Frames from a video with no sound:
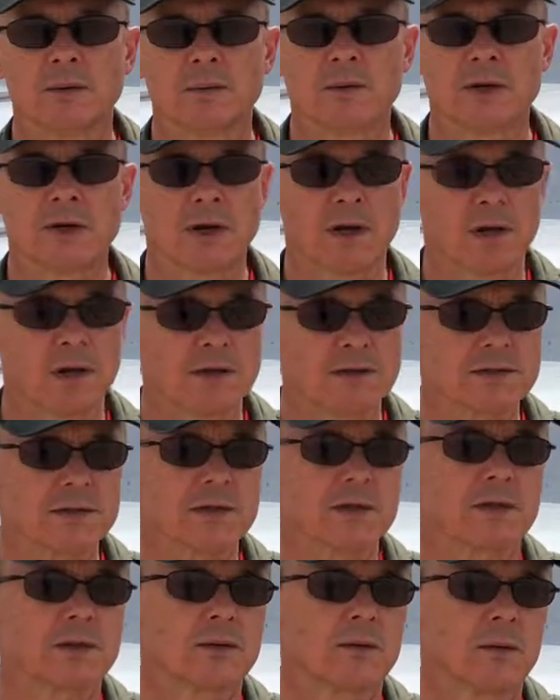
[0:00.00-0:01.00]
because
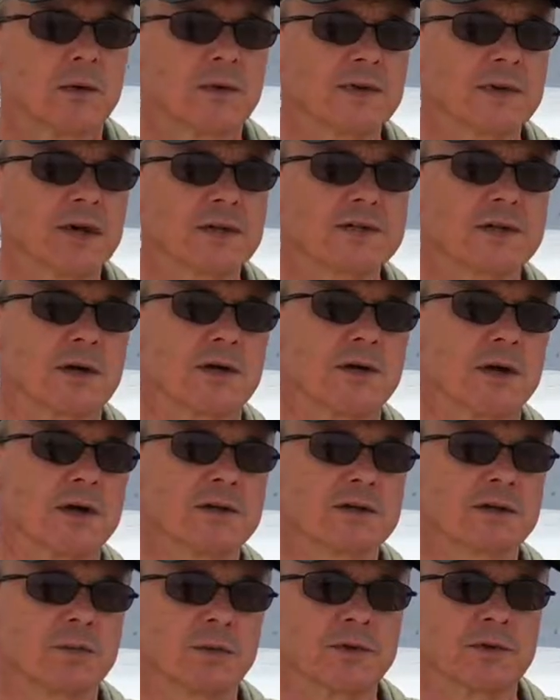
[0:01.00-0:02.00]
what that show
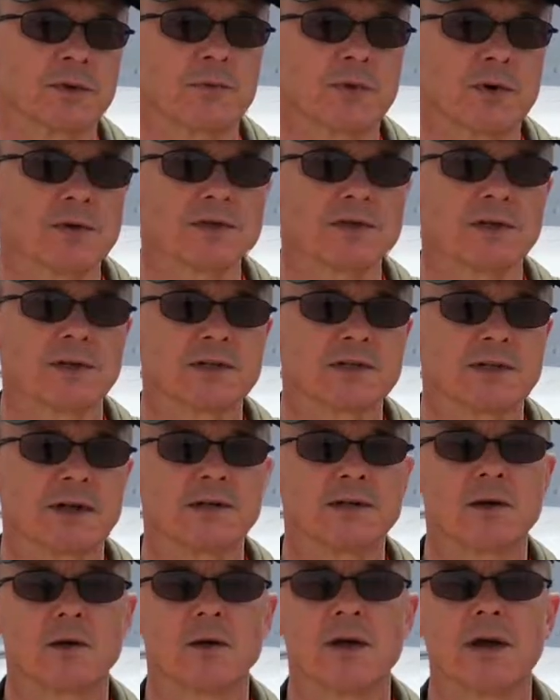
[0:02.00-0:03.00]
does is with the proceeds they
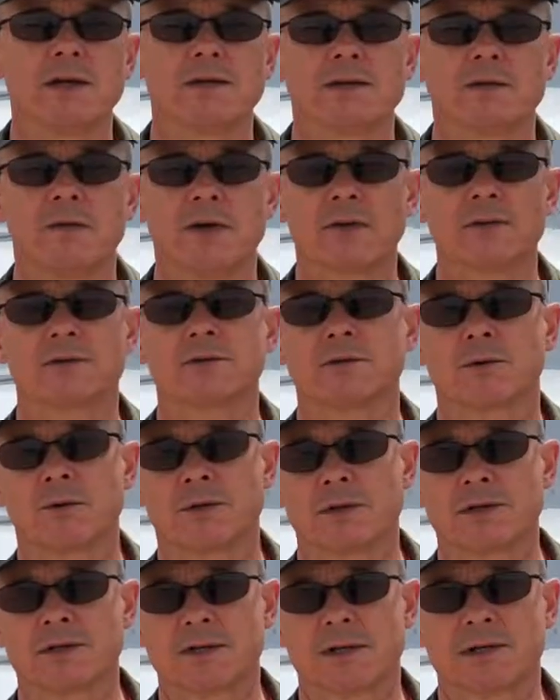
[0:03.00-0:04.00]
donate to veterans
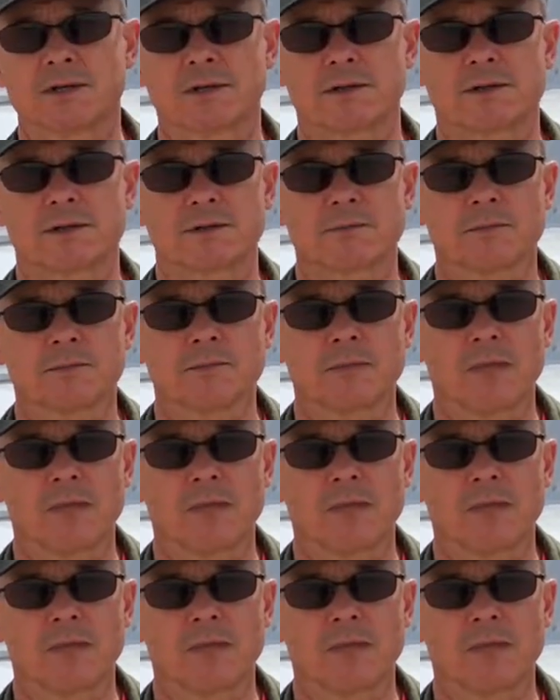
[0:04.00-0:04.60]
organizations.